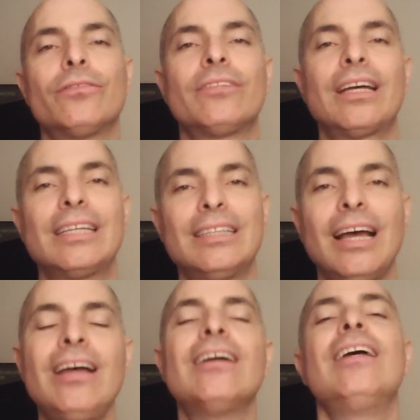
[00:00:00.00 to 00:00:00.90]
of
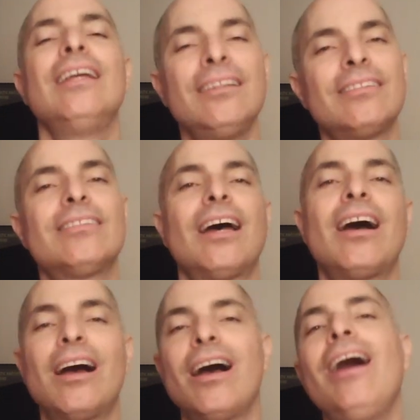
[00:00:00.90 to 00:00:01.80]
takita and
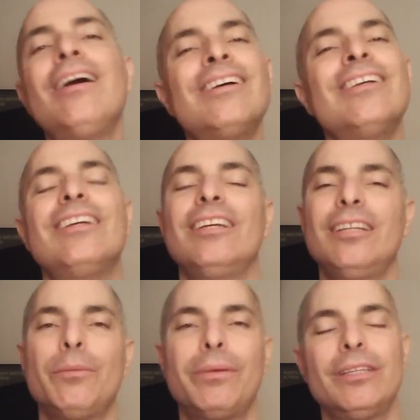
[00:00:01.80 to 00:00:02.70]
ta
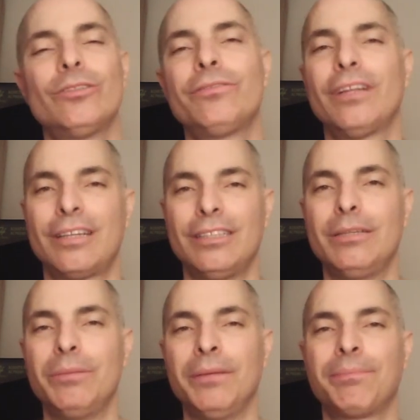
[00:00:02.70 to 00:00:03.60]
in the place of
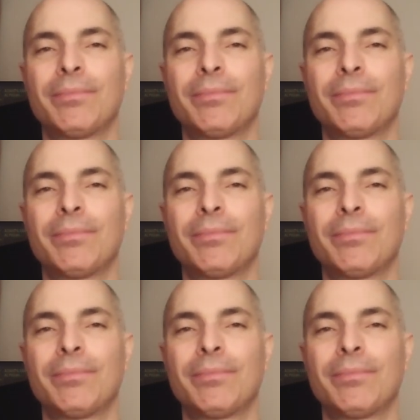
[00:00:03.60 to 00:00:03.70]
takadimi,